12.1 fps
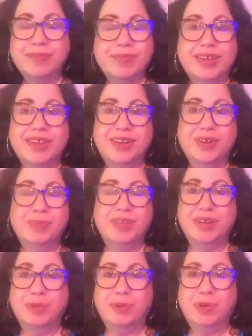
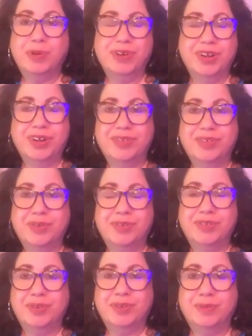Being a warrior is
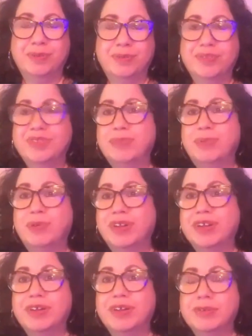also supporting
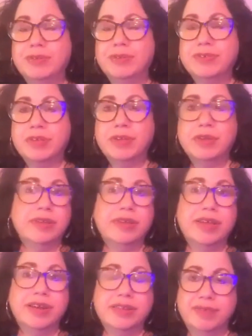others
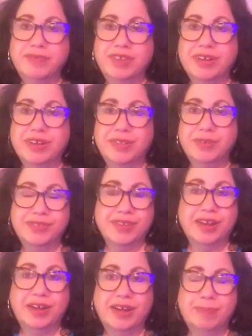and lifting others
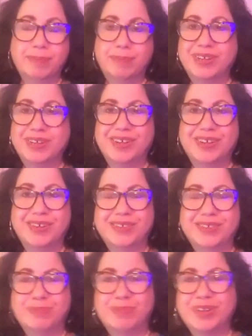up,
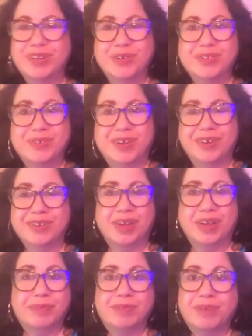because what goes around
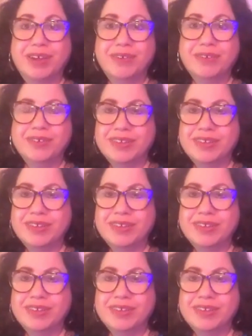comes around.